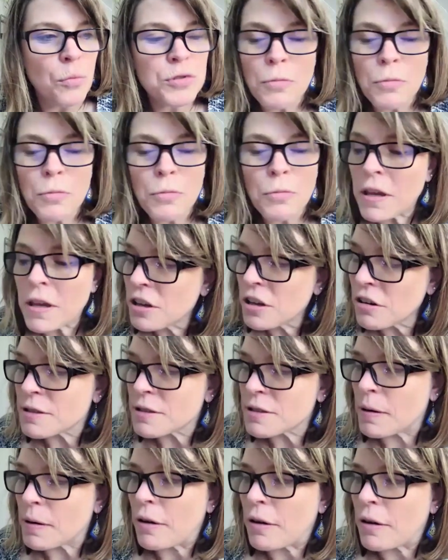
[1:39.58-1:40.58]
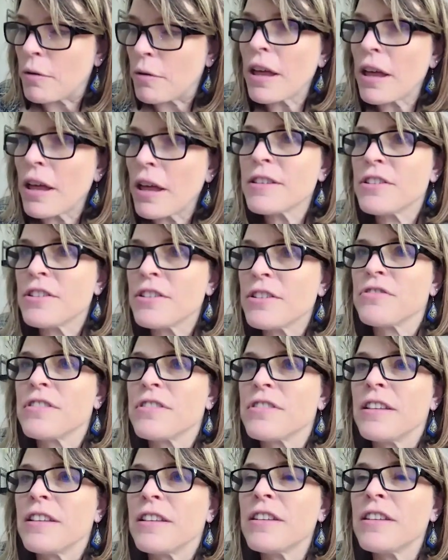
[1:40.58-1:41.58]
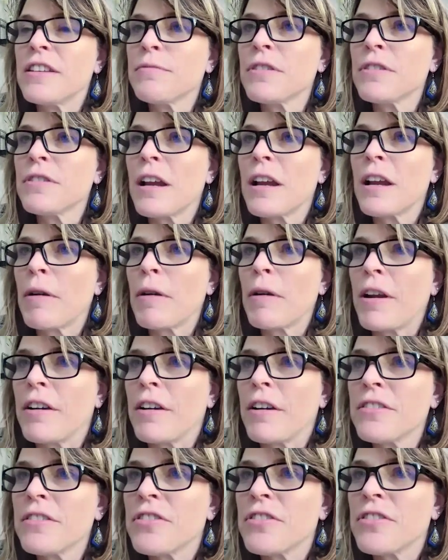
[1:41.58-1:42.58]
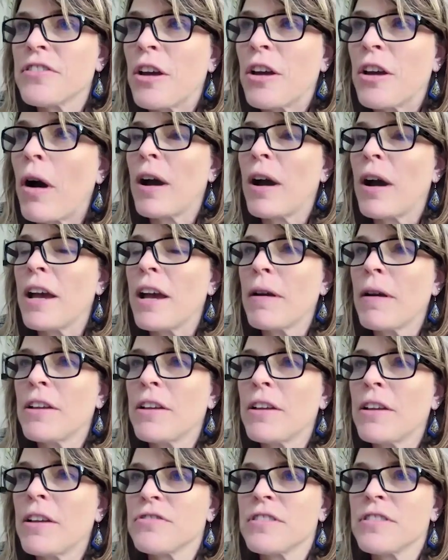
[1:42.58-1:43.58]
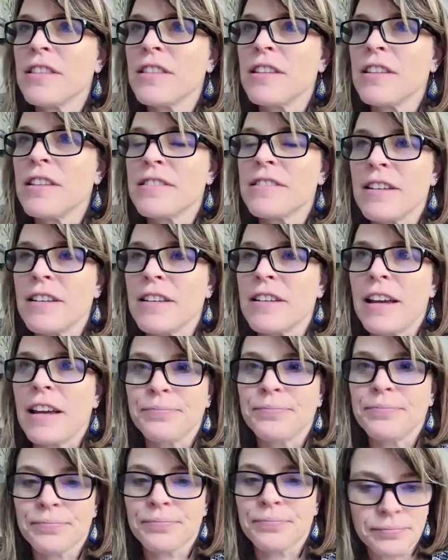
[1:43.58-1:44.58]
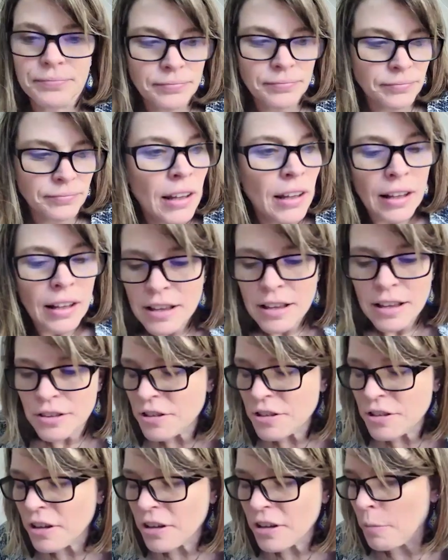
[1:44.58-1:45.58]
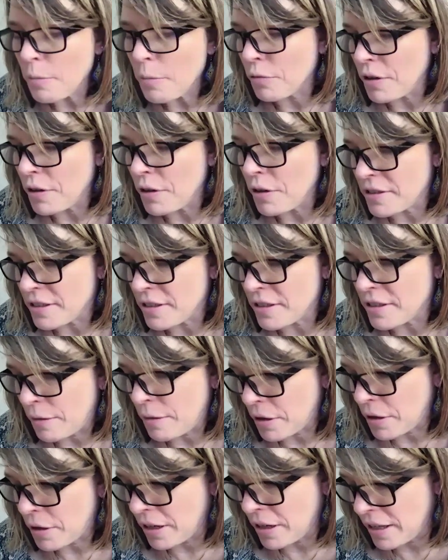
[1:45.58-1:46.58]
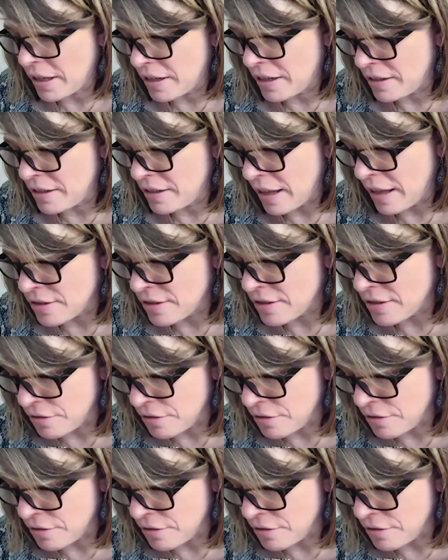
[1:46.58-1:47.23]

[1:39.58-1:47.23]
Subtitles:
So being curious about that. Well, that's interesting. These weren't on my radar yesterday. Why am I interested in this today? And there's a couple of reasons, and I'm going to get into that.